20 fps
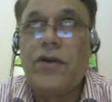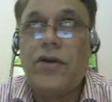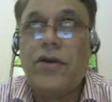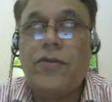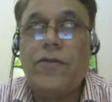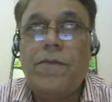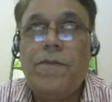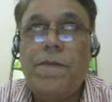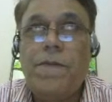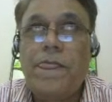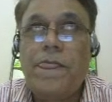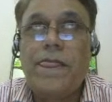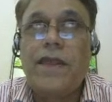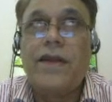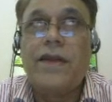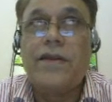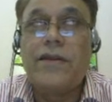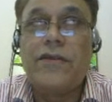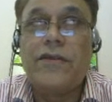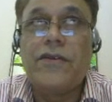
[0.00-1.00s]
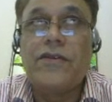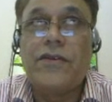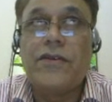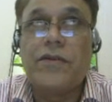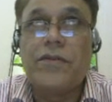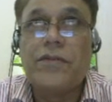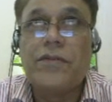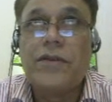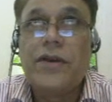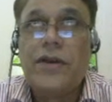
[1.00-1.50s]
No, there is a
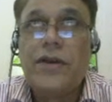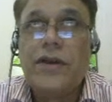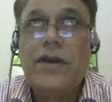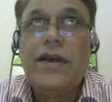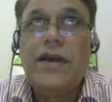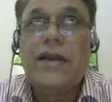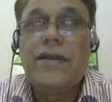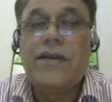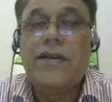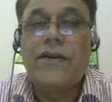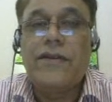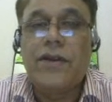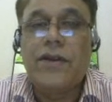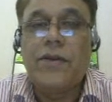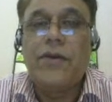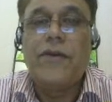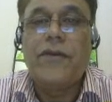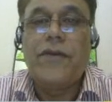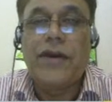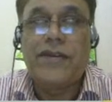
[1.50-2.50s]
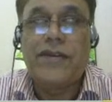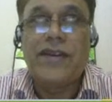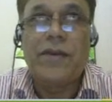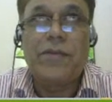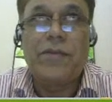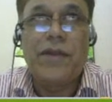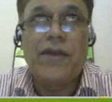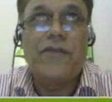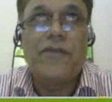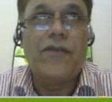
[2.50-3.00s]
system of
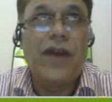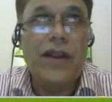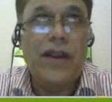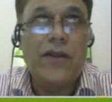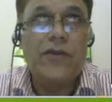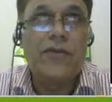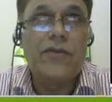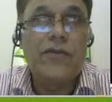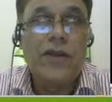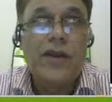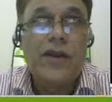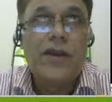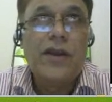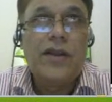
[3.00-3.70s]
accepting values.